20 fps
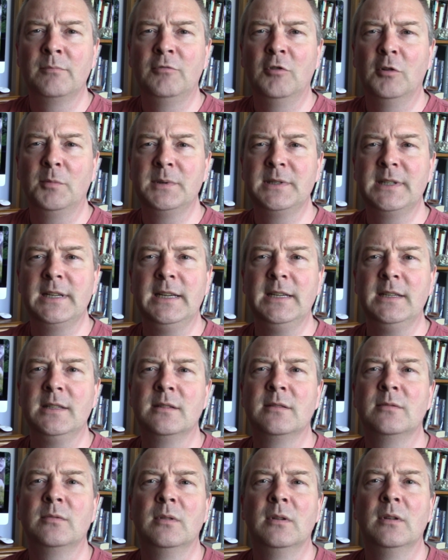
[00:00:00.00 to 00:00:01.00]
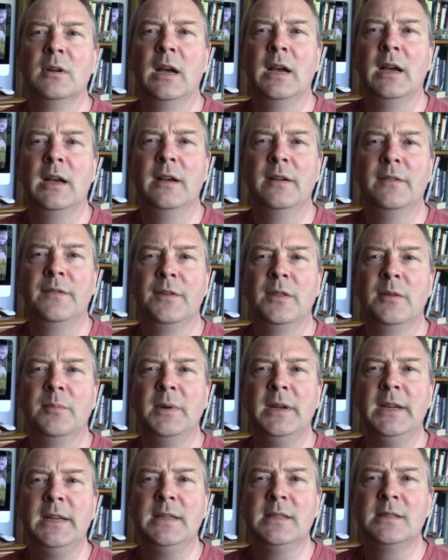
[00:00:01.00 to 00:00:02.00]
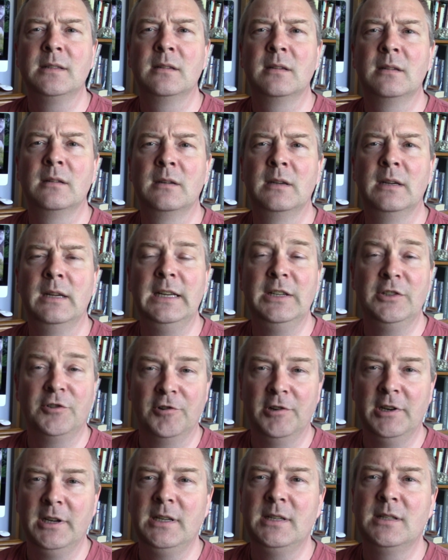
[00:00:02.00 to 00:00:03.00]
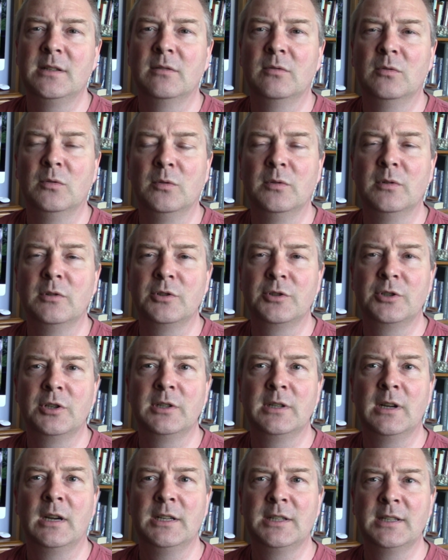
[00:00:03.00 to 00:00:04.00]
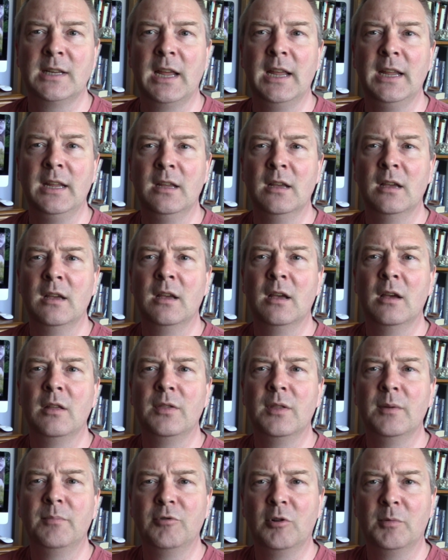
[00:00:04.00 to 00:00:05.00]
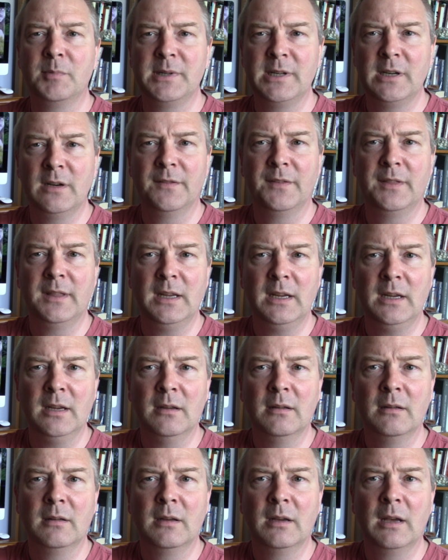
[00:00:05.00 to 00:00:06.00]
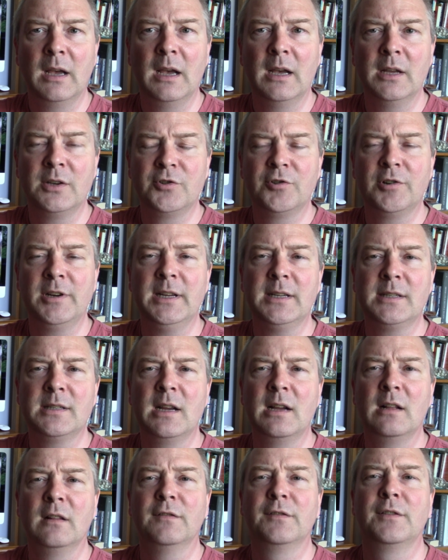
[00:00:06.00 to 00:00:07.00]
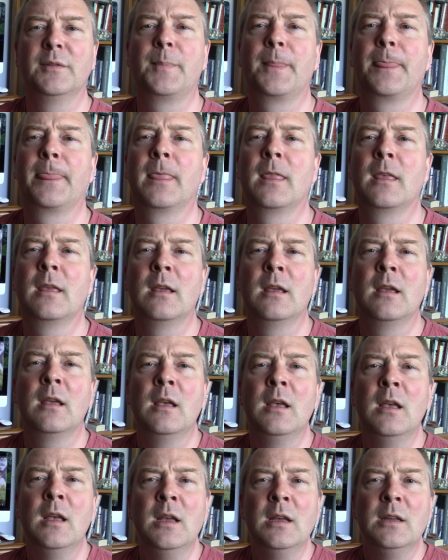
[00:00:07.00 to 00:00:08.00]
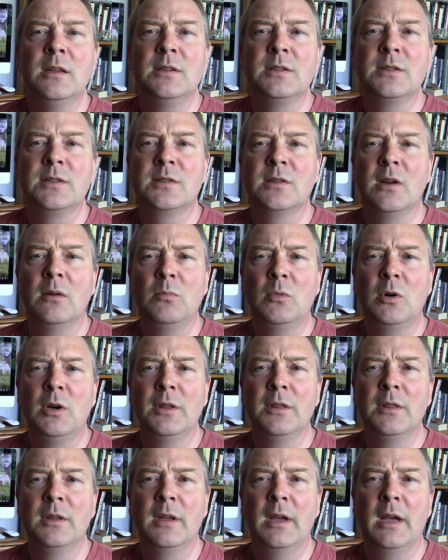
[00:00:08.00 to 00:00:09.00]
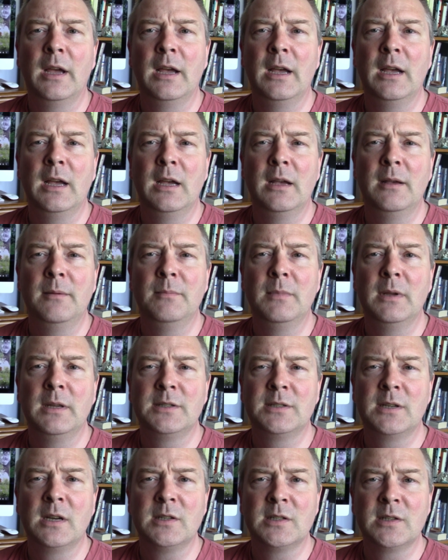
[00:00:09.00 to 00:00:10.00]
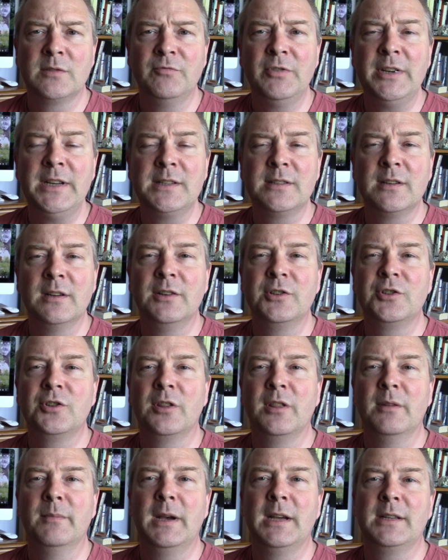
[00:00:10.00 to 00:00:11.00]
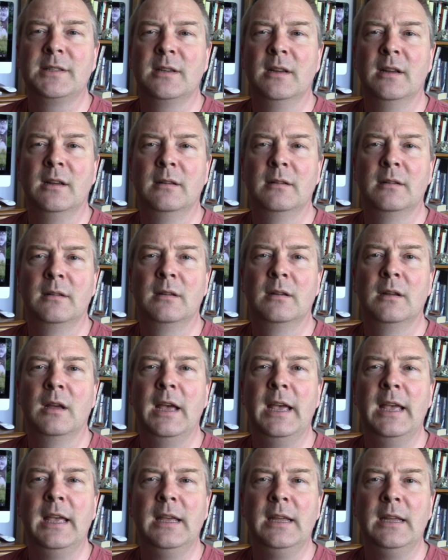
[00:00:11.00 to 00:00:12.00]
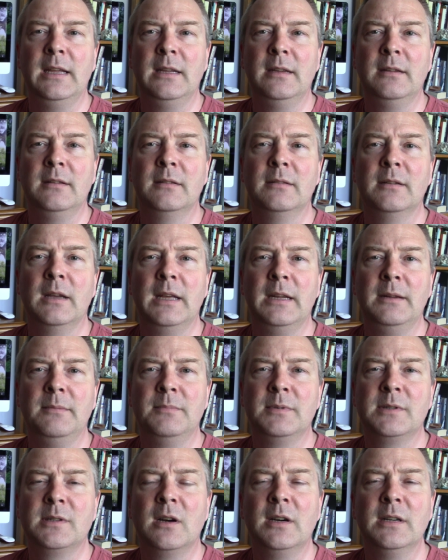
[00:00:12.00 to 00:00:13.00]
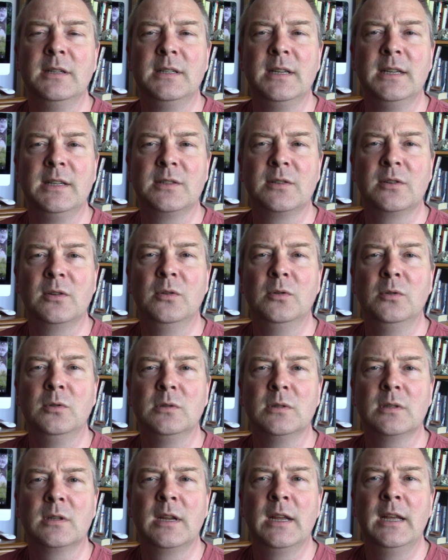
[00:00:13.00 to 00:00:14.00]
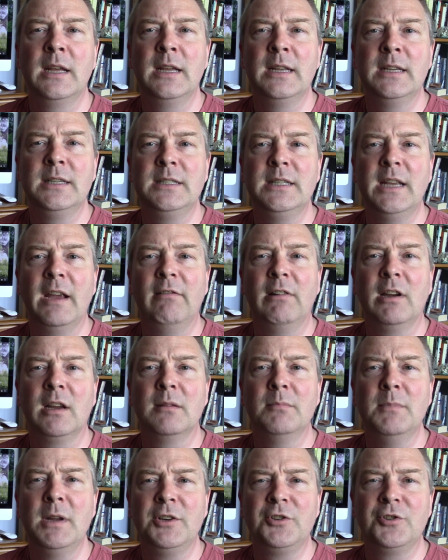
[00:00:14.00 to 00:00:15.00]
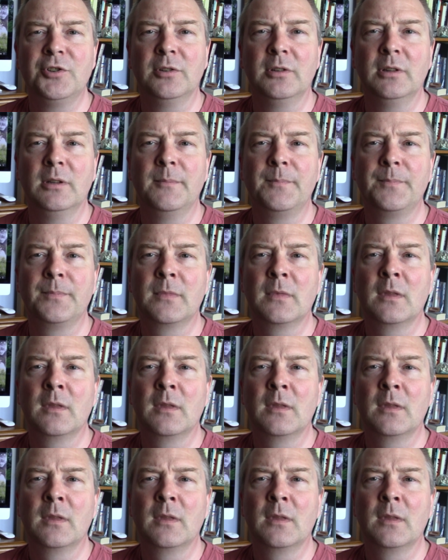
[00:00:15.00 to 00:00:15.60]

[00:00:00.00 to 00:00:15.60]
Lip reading: properties for the bees in trees, or should I say the property of the tree itself. Someone has done some research on the matter, a scientist called Derek Mitchell,